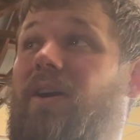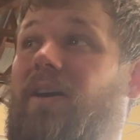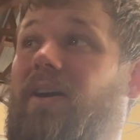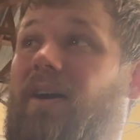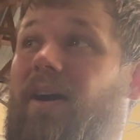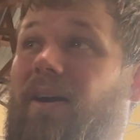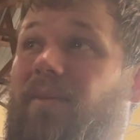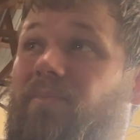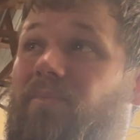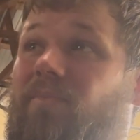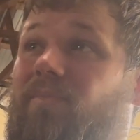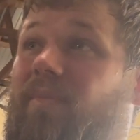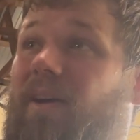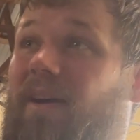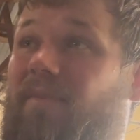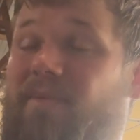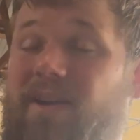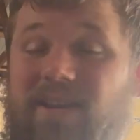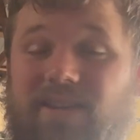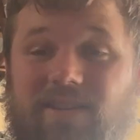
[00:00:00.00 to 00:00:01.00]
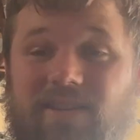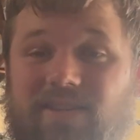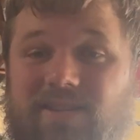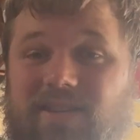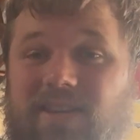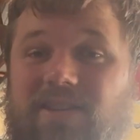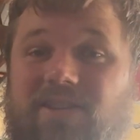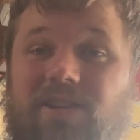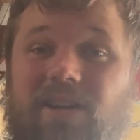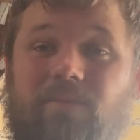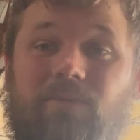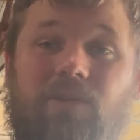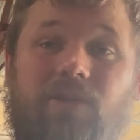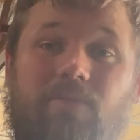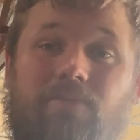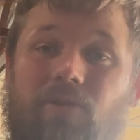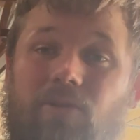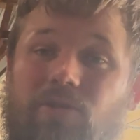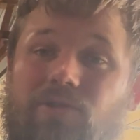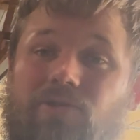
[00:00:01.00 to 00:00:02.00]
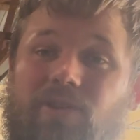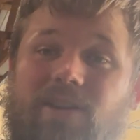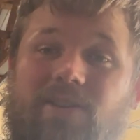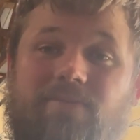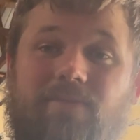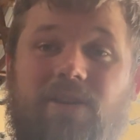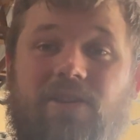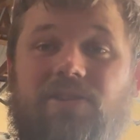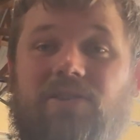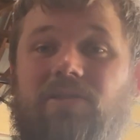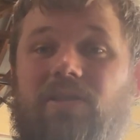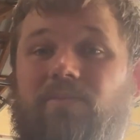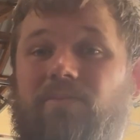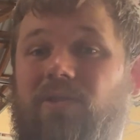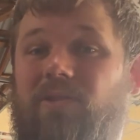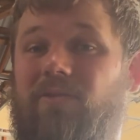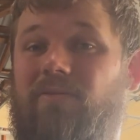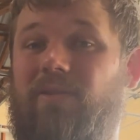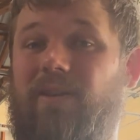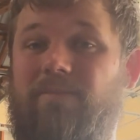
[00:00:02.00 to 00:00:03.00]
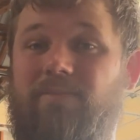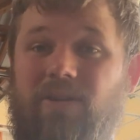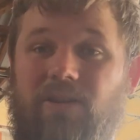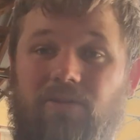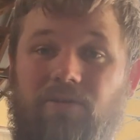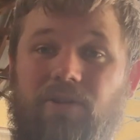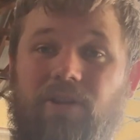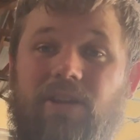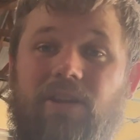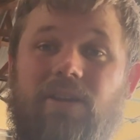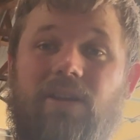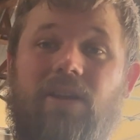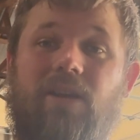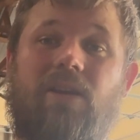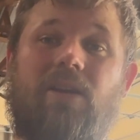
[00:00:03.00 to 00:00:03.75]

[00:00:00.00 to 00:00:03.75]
I make the decision. I'm gonna pull the transmission. I'm gonna rebuild it.